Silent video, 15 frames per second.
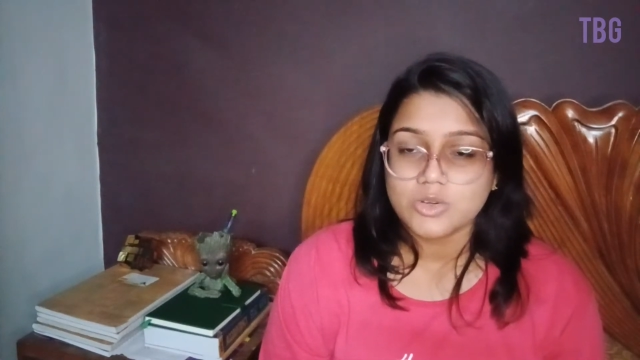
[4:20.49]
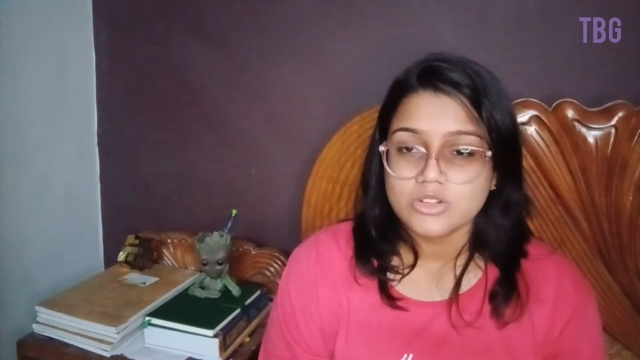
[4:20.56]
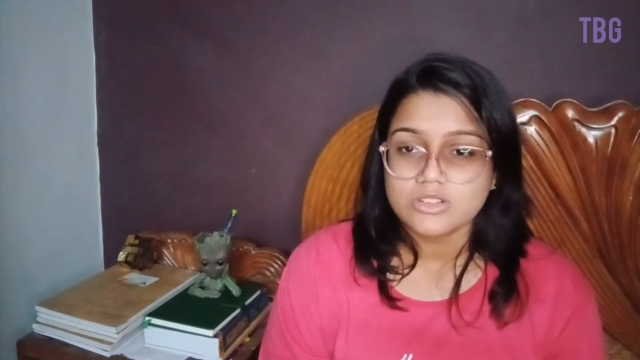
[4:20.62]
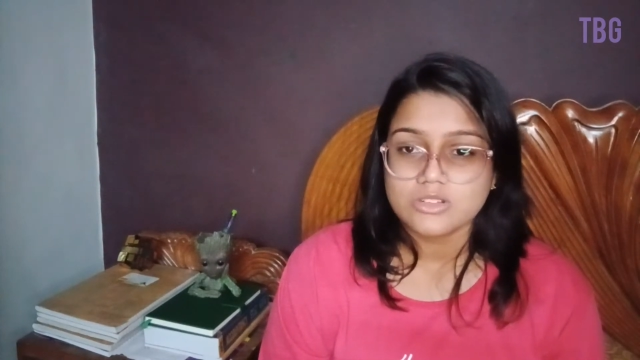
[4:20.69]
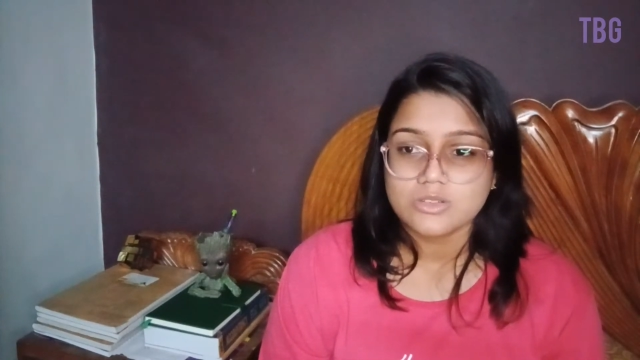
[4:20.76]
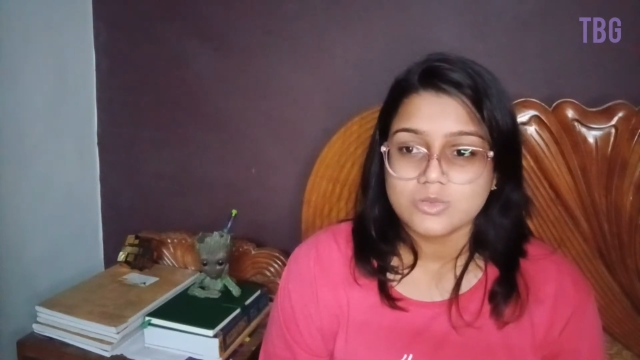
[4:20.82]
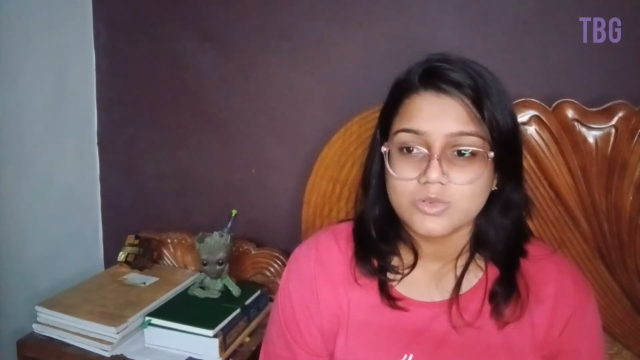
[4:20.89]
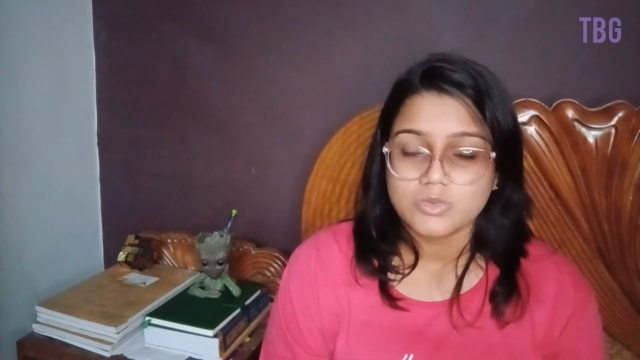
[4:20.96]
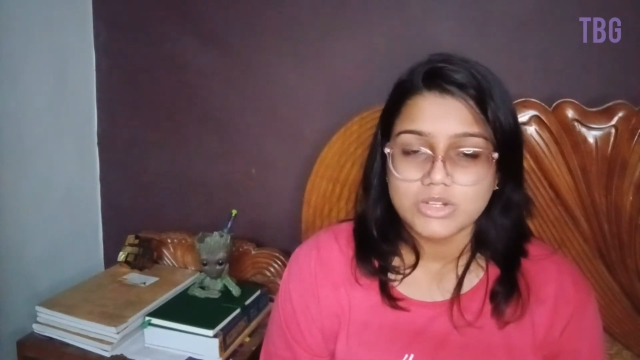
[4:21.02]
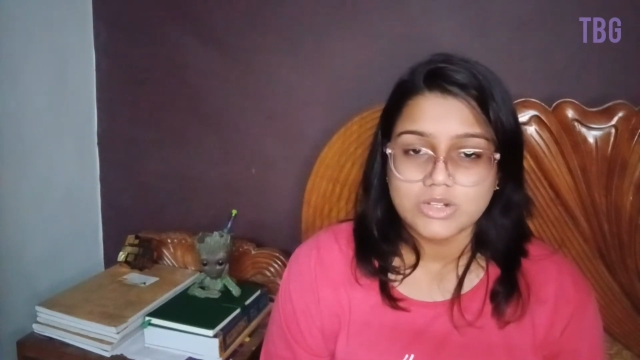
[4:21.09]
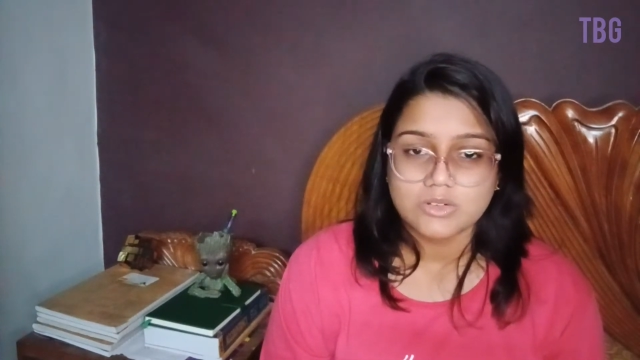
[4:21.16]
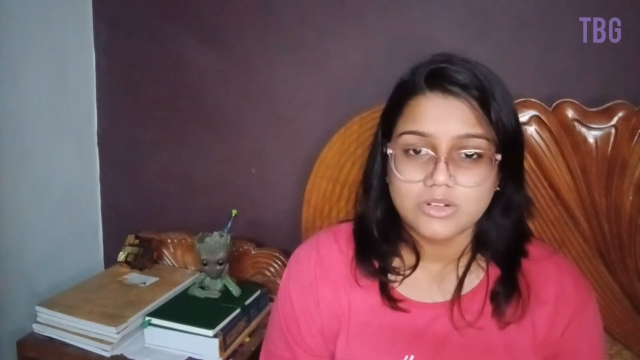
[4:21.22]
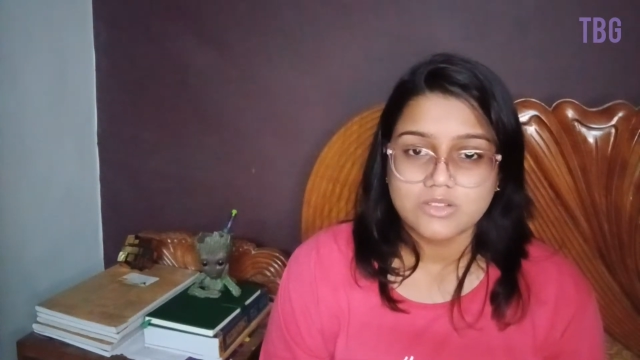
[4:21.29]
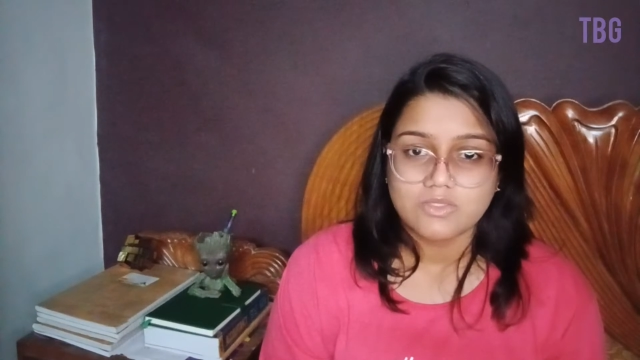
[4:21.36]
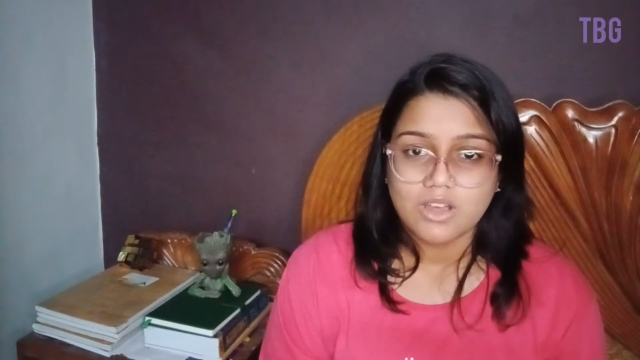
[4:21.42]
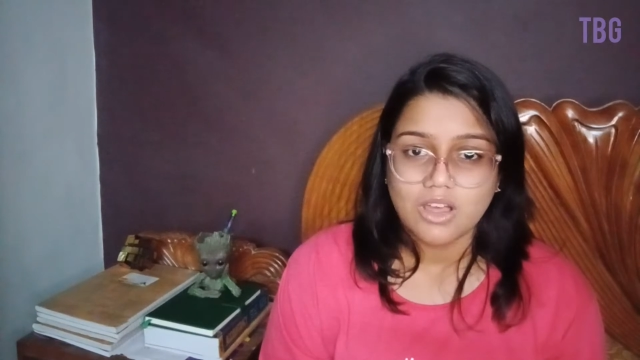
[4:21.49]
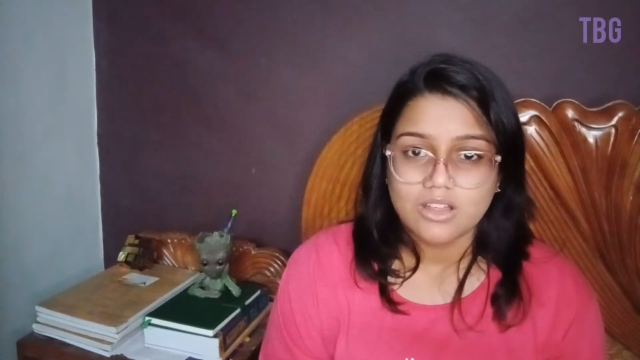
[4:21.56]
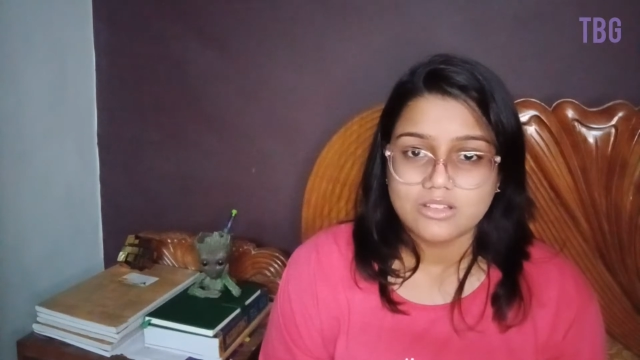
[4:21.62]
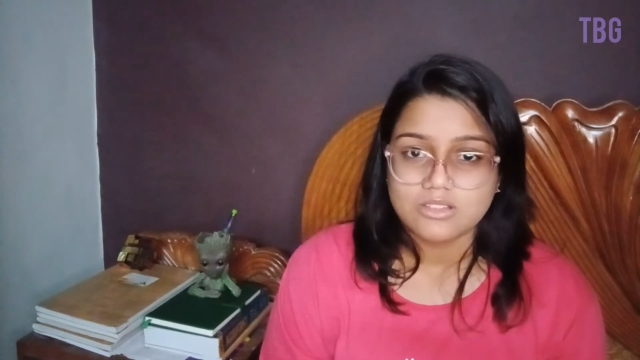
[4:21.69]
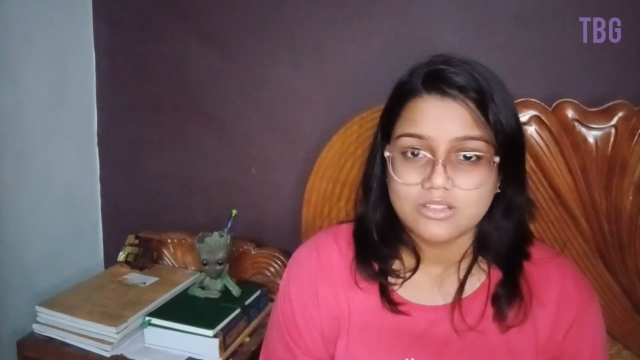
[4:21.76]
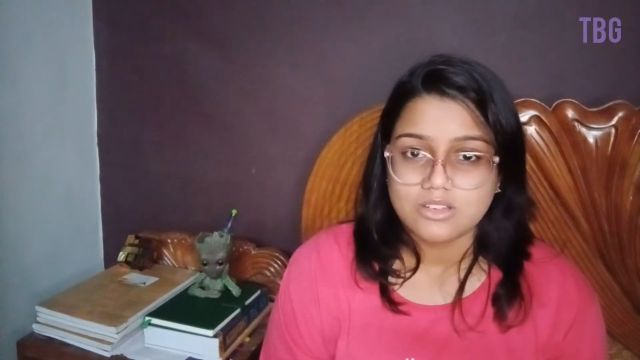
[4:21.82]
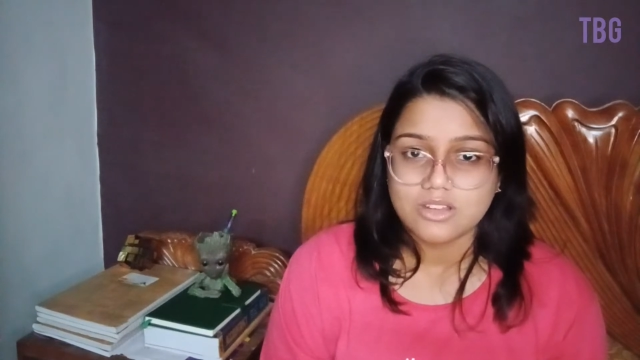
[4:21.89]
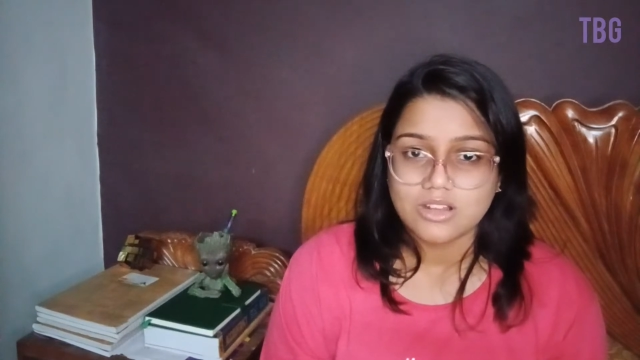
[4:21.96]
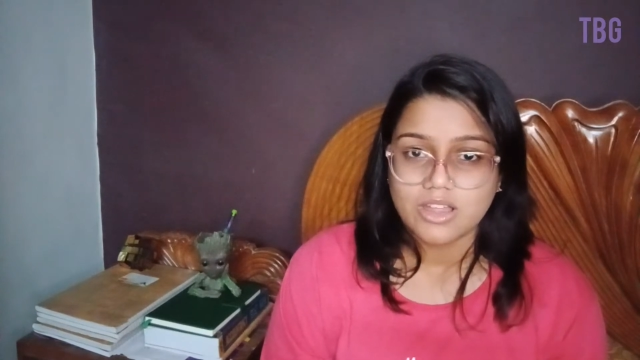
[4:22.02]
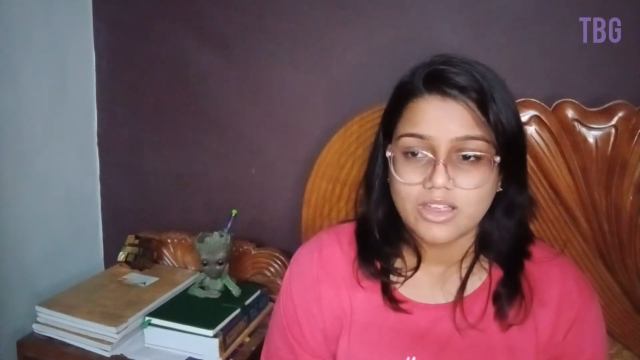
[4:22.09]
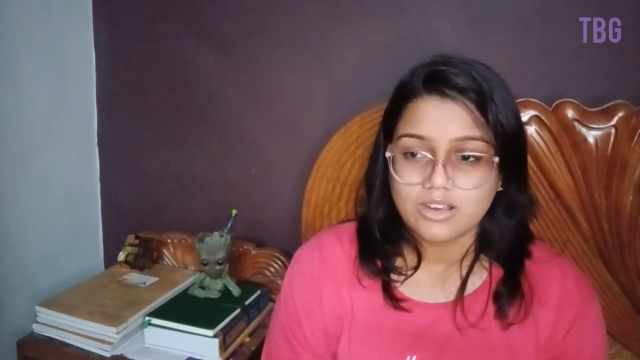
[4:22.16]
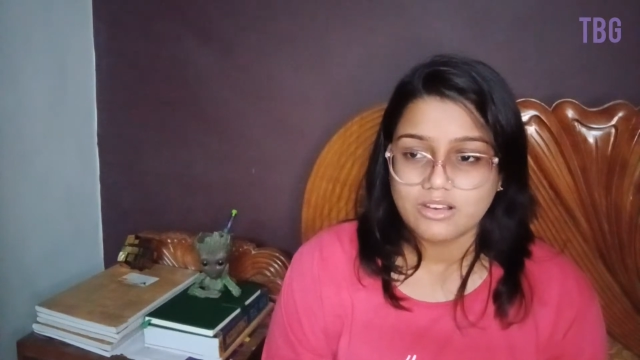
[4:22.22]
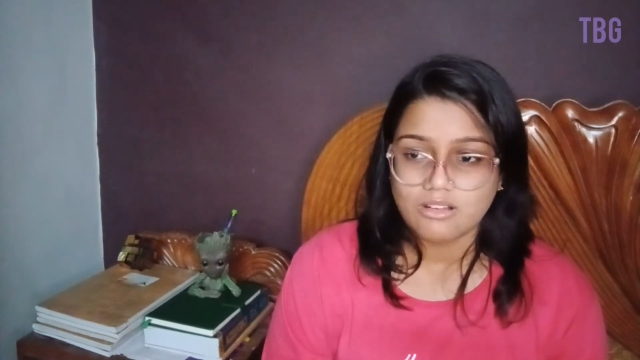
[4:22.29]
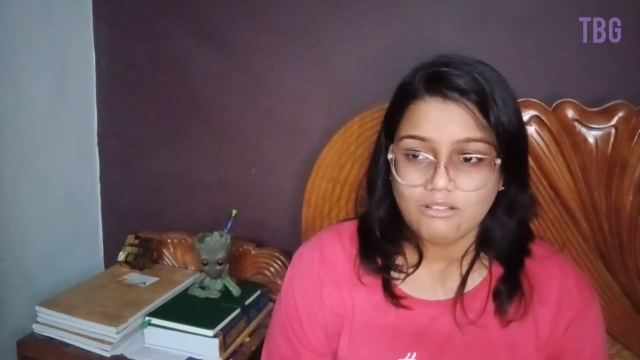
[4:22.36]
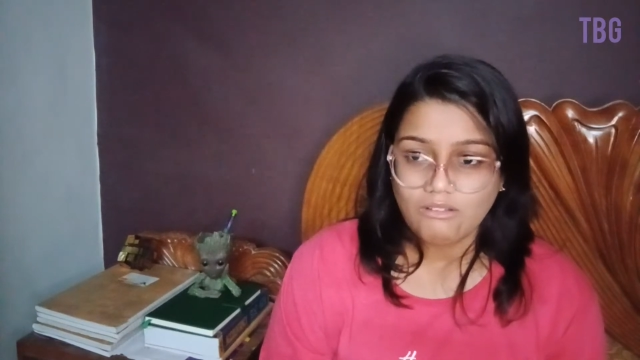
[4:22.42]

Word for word: questions were way too advanced, and like,